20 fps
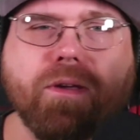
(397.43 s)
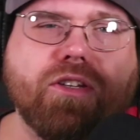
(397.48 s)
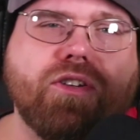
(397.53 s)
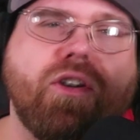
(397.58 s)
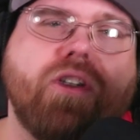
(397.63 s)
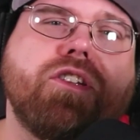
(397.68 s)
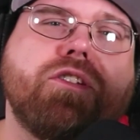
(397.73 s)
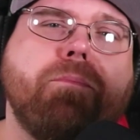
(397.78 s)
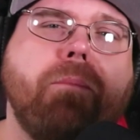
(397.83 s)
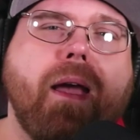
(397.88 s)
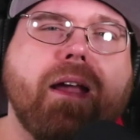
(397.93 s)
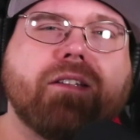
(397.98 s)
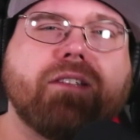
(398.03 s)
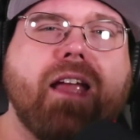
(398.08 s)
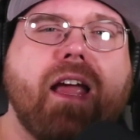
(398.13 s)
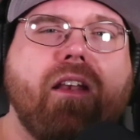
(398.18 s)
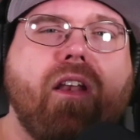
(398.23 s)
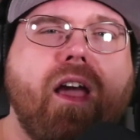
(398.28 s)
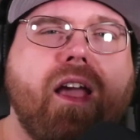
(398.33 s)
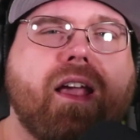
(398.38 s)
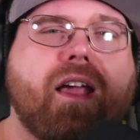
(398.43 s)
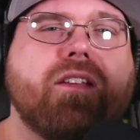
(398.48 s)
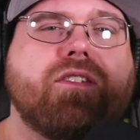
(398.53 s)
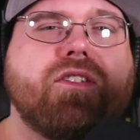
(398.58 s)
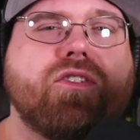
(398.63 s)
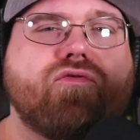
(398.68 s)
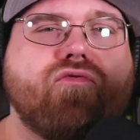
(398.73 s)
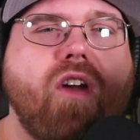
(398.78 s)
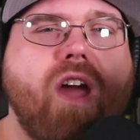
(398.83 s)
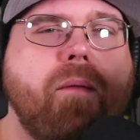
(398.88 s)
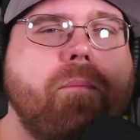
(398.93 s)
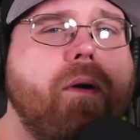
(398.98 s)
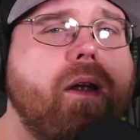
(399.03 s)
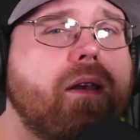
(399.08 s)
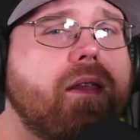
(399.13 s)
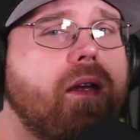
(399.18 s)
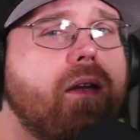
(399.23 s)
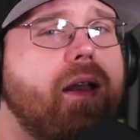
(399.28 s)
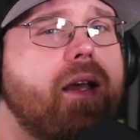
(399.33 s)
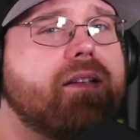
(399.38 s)
sure to smash that like and subscribe button.
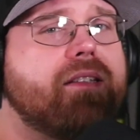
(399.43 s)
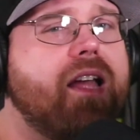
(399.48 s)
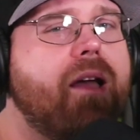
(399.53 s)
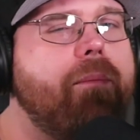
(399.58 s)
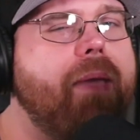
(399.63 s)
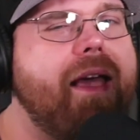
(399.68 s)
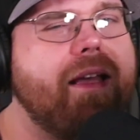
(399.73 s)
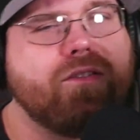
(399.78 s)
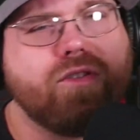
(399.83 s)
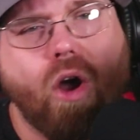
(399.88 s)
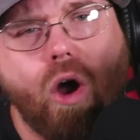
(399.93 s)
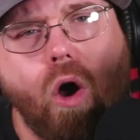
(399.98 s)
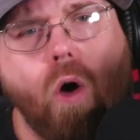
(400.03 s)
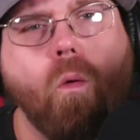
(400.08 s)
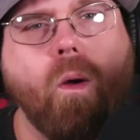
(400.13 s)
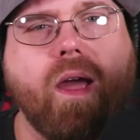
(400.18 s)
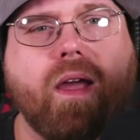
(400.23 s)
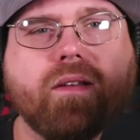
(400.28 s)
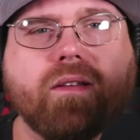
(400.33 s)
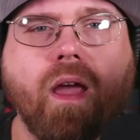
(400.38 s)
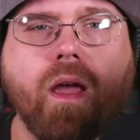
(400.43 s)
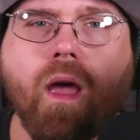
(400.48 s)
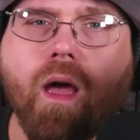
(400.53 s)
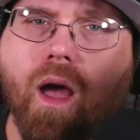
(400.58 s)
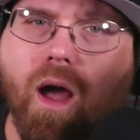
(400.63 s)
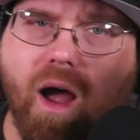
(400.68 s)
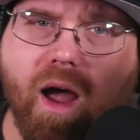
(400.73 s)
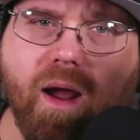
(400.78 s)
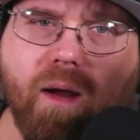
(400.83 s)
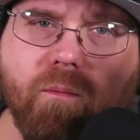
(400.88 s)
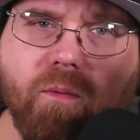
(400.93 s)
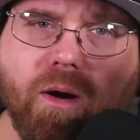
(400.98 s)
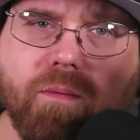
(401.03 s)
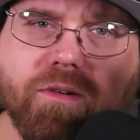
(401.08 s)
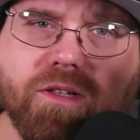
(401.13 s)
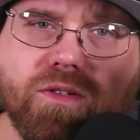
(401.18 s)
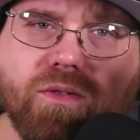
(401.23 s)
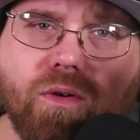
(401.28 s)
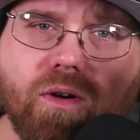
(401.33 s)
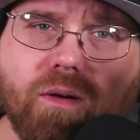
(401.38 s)
Until next time, as always, I am Robert
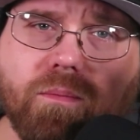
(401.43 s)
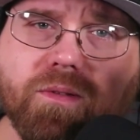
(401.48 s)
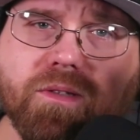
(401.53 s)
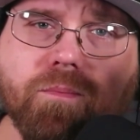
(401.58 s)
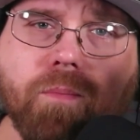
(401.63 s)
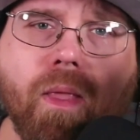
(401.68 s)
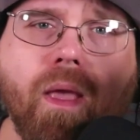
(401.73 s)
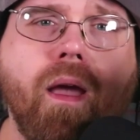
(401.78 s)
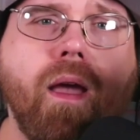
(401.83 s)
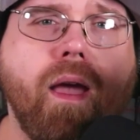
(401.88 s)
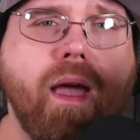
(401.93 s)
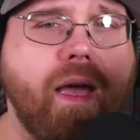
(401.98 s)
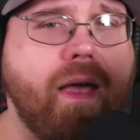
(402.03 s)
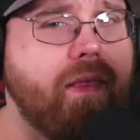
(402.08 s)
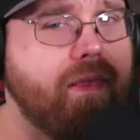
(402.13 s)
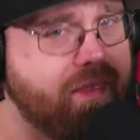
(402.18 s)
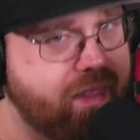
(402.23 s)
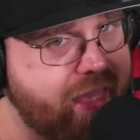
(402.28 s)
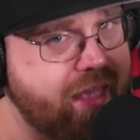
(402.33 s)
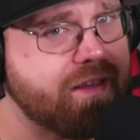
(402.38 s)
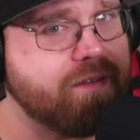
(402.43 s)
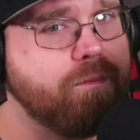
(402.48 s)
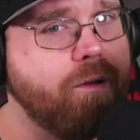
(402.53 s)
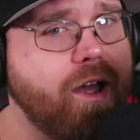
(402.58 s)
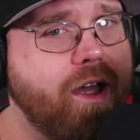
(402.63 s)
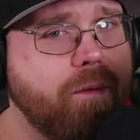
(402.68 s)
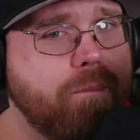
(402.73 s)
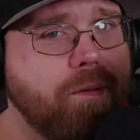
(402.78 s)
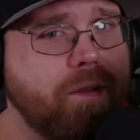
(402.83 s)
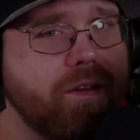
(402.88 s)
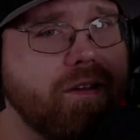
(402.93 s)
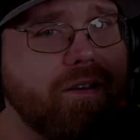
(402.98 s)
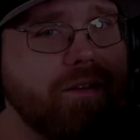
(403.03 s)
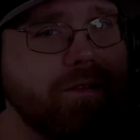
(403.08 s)
Storms, and that's my opinion.